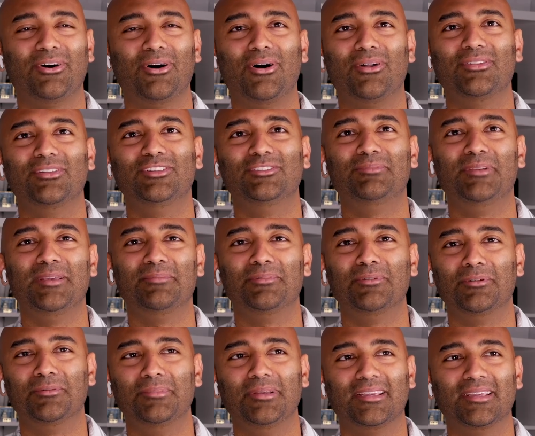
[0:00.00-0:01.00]
all these
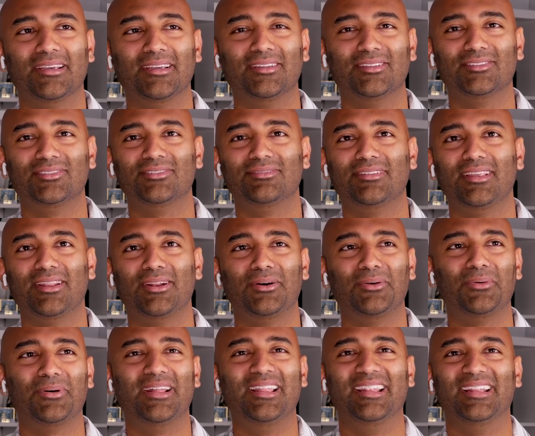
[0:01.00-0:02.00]
people because they
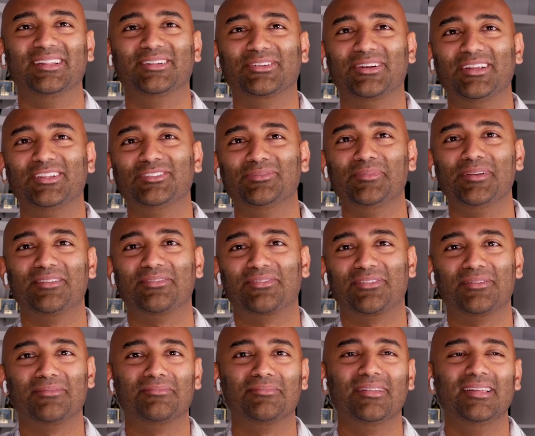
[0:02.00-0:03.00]
don't want to transmit
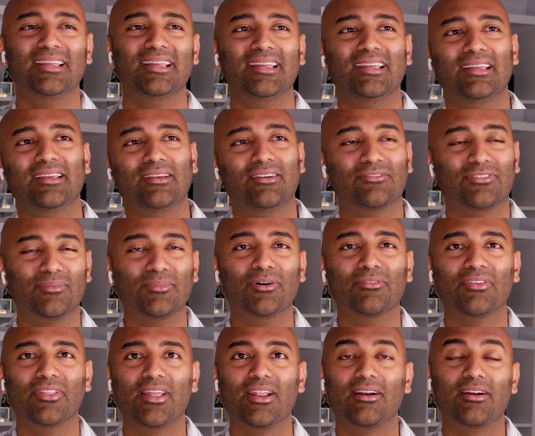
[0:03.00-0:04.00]
from, from
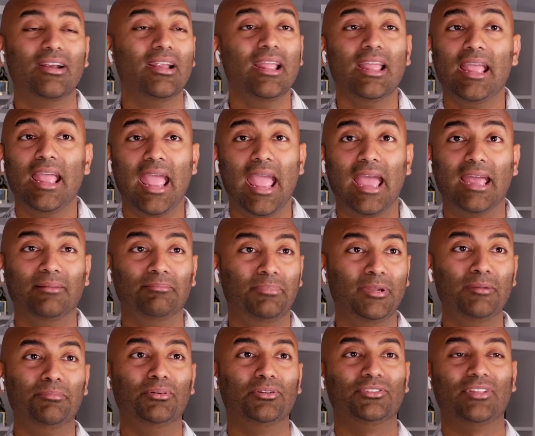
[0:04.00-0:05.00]
over there. And
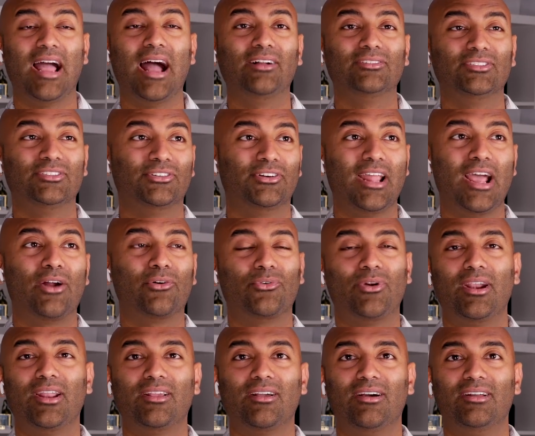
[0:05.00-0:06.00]
people's houses are now
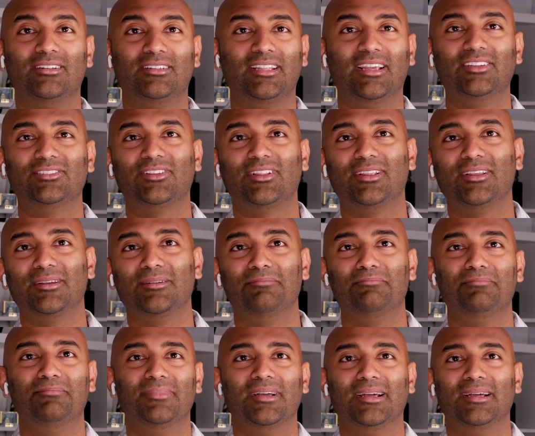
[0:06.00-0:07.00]
running on
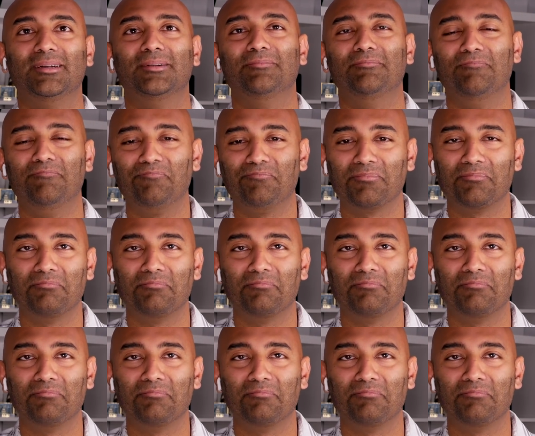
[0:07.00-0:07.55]
Tesla um,